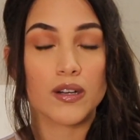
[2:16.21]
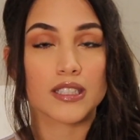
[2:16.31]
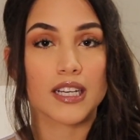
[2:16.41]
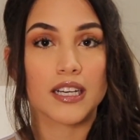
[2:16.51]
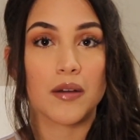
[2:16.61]

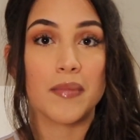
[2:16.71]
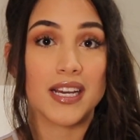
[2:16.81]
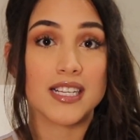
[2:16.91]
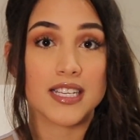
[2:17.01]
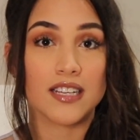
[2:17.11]
it's like
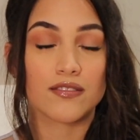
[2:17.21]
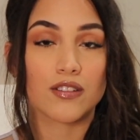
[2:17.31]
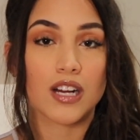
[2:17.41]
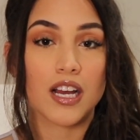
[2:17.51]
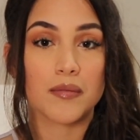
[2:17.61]
amazing
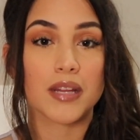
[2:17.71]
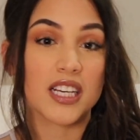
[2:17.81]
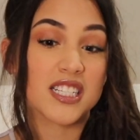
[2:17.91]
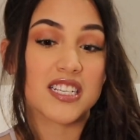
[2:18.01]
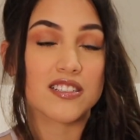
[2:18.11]
for him.
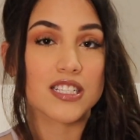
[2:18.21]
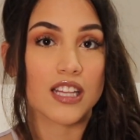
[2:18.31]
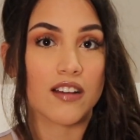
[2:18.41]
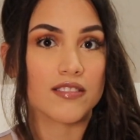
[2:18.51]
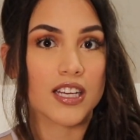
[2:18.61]
Like he seriously
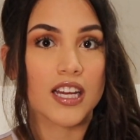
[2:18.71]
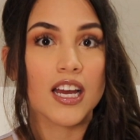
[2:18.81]
loved it.